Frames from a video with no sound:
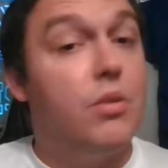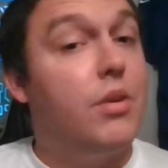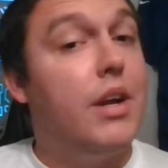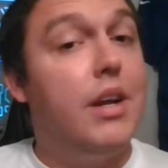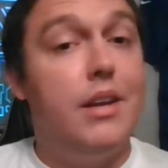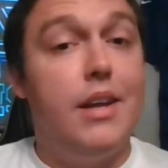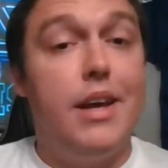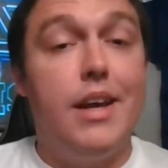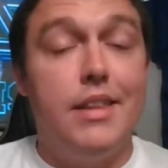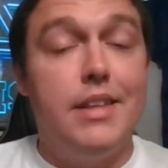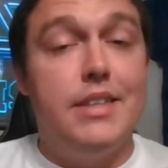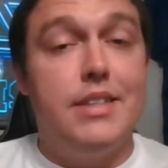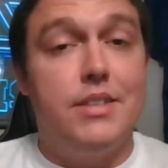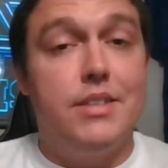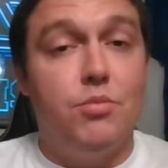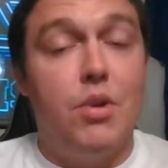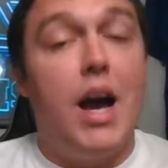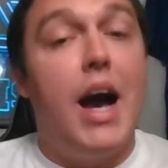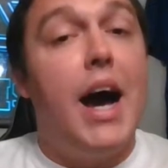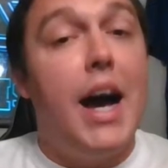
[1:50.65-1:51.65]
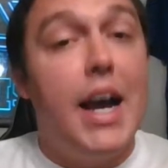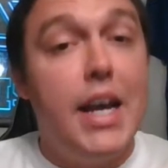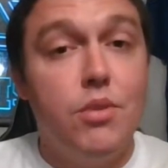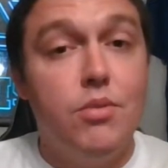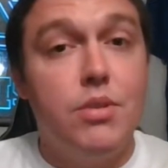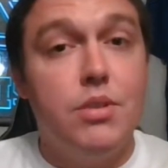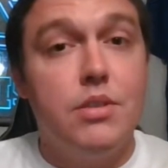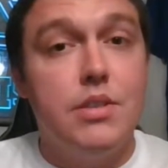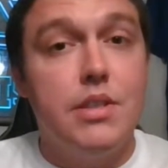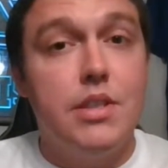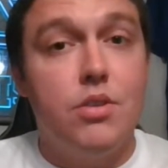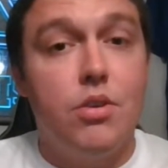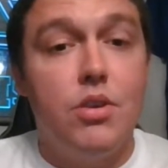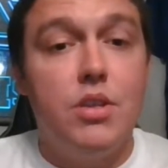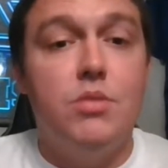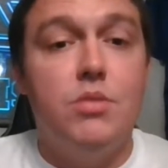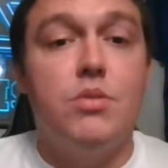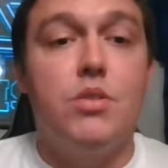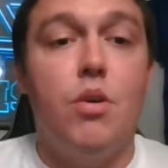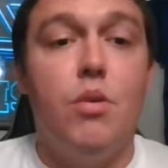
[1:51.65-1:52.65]
or at least what I originally
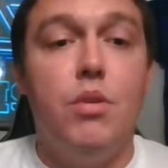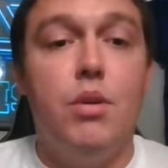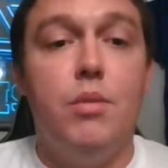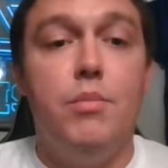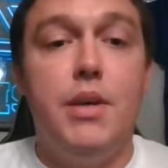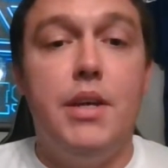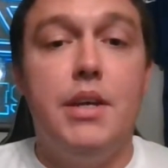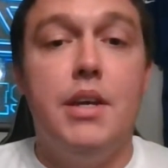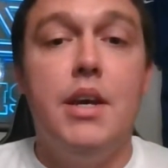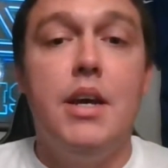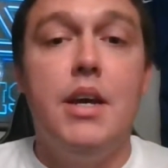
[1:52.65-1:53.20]
thought he was going to be.